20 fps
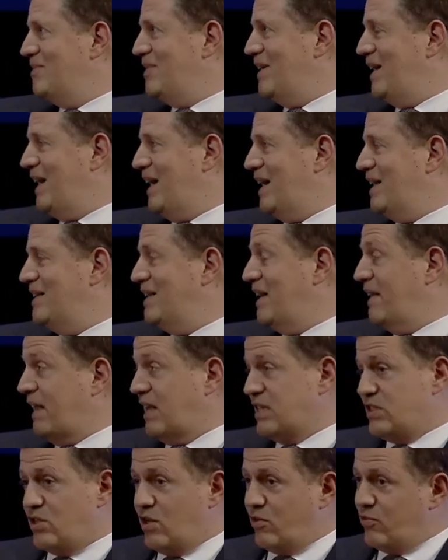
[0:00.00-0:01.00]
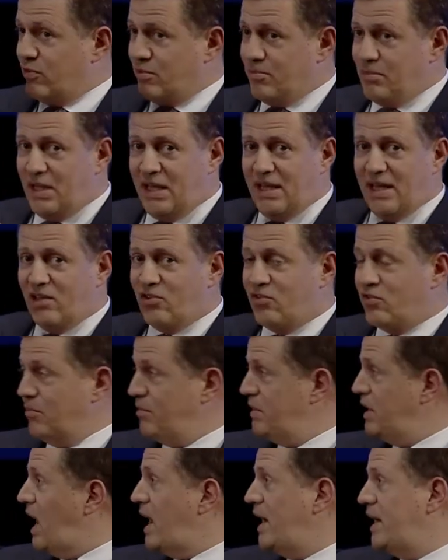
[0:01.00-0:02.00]
And that's not from me, that's from
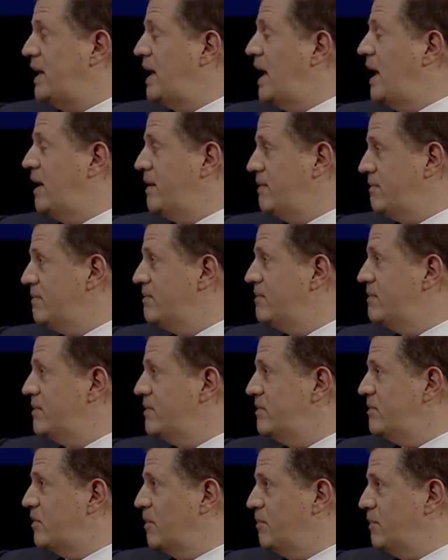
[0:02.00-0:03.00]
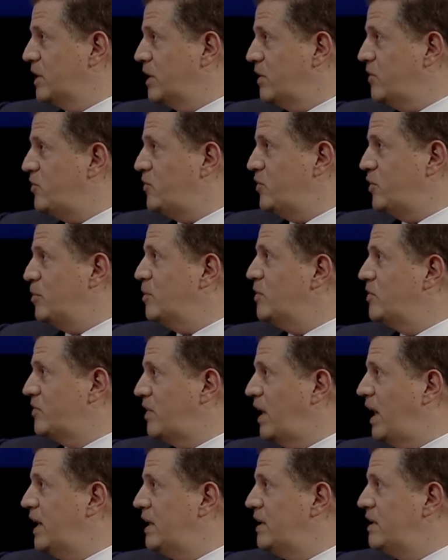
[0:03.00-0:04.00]
the IEA, from the consumer
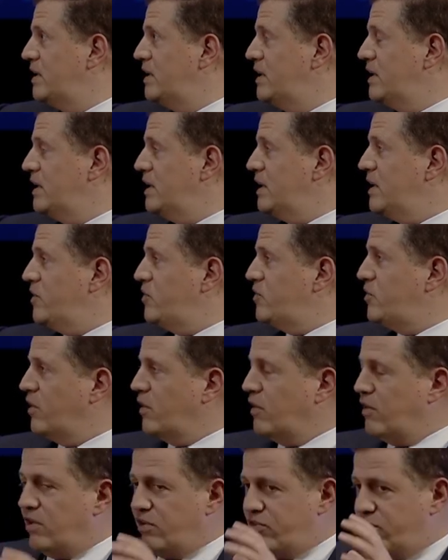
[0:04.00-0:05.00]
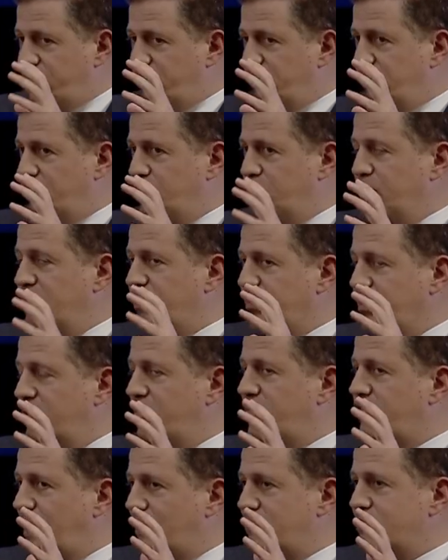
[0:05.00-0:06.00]
side. So there's
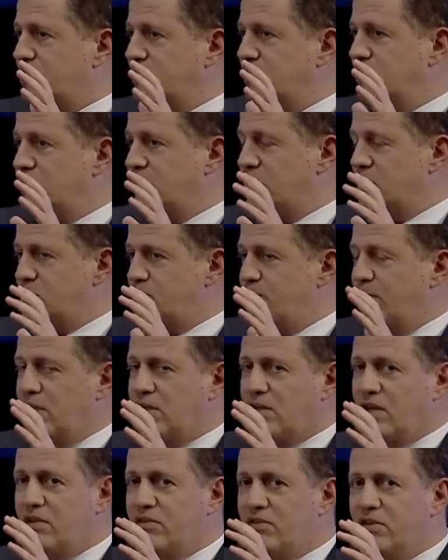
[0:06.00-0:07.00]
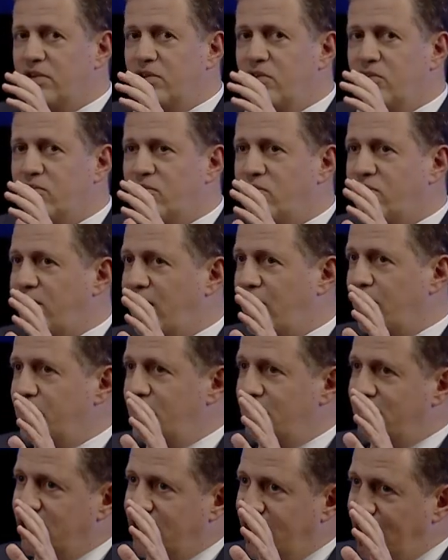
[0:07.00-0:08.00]
misconceptions, and as Bill Clinton used to say, we
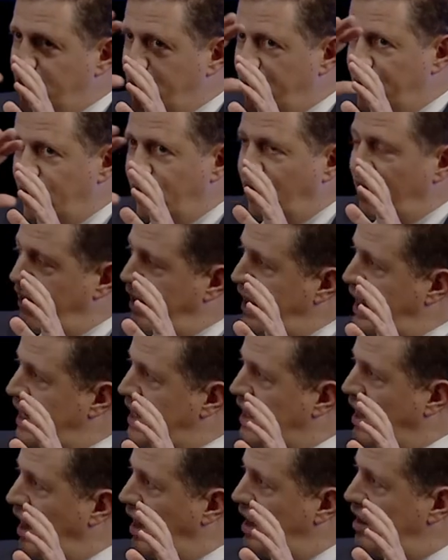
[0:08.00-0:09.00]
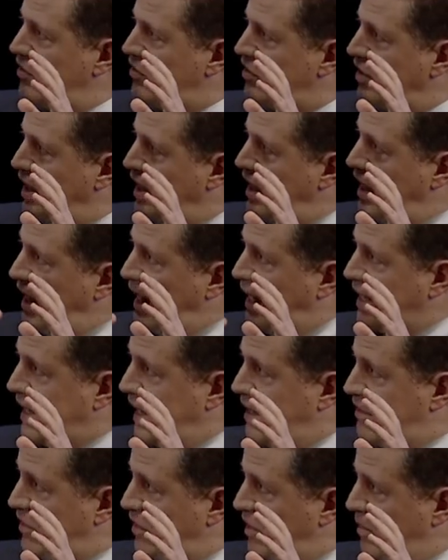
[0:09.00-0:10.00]
need to get beyond the headlines and
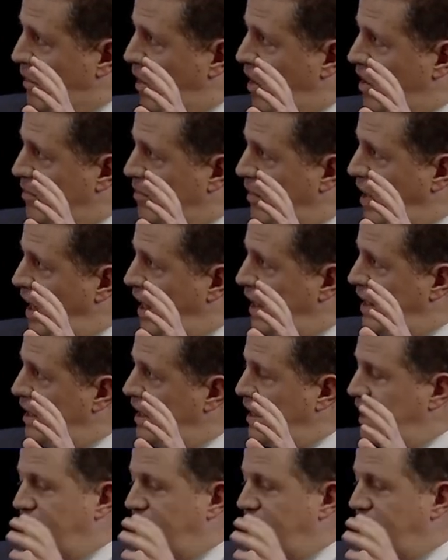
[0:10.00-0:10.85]
get to the bottom line.